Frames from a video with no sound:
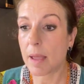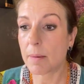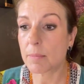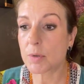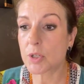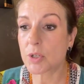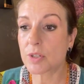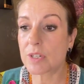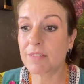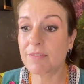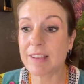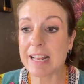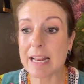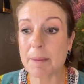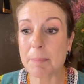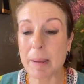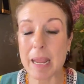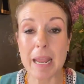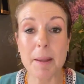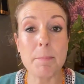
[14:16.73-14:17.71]
to
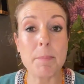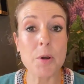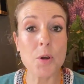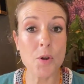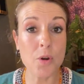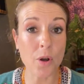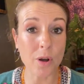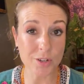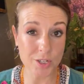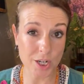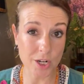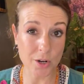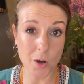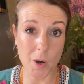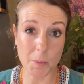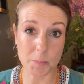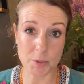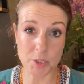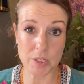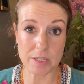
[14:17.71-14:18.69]
develop hypnotic
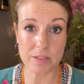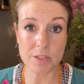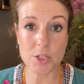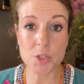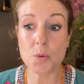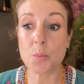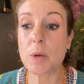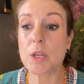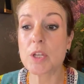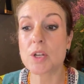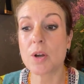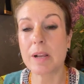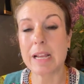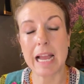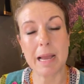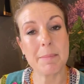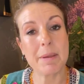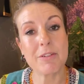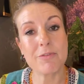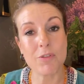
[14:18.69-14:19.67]
options, which are
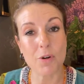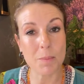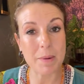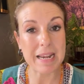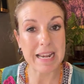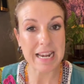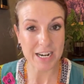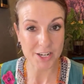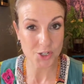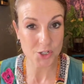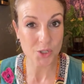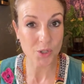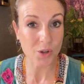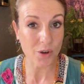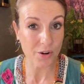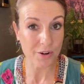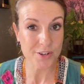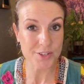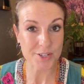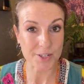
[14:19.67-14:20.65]
coming from a natural
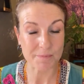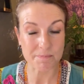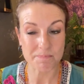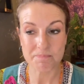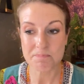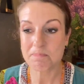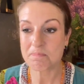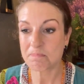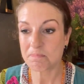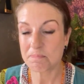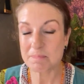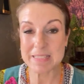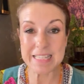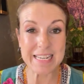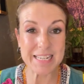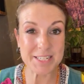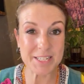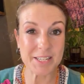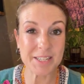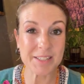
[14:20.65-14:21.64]
origin.
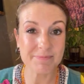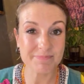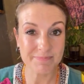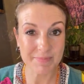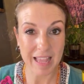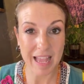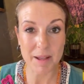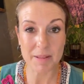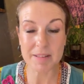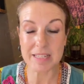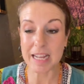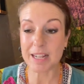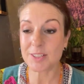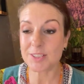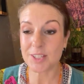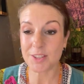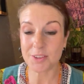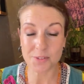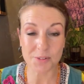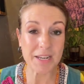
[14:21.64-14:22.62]

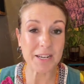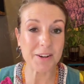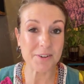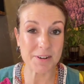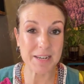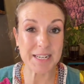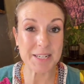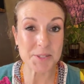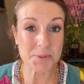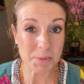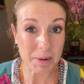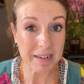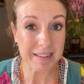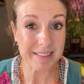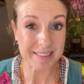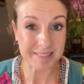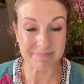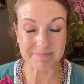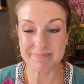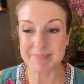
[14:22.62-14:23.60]
Delta-3-carene is one
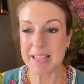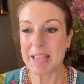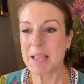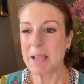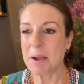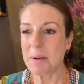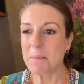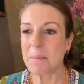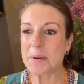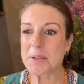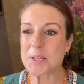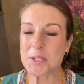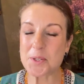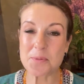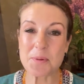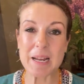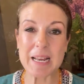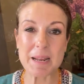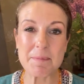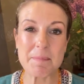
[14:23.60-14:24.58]
of them, which
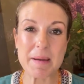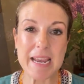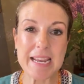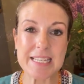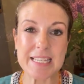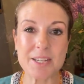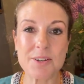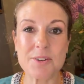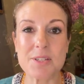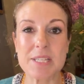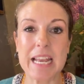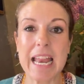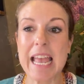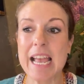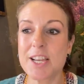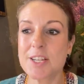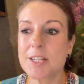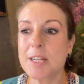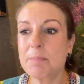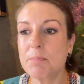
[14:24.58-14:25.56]
is really amazing because it
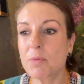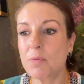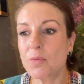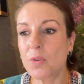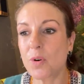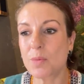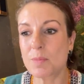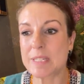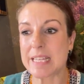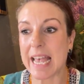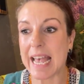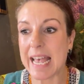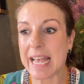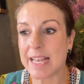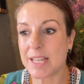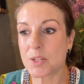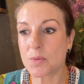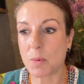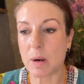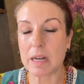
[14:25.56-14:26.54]
actually performs
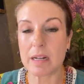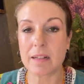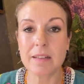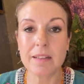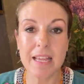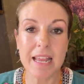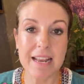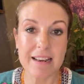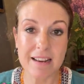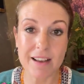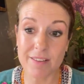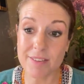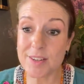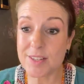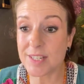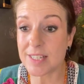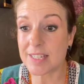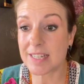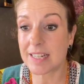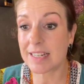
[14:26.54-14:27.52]
as well. Now,
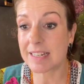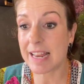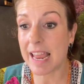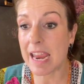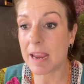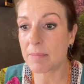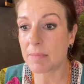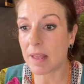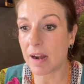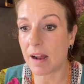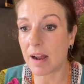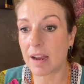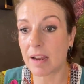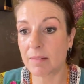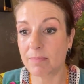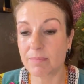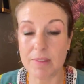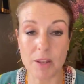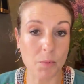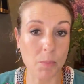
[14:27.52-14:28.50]
this is a name
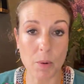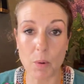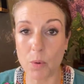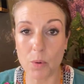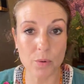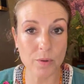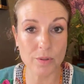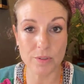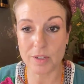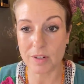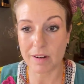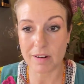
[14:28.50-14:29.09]
that we all,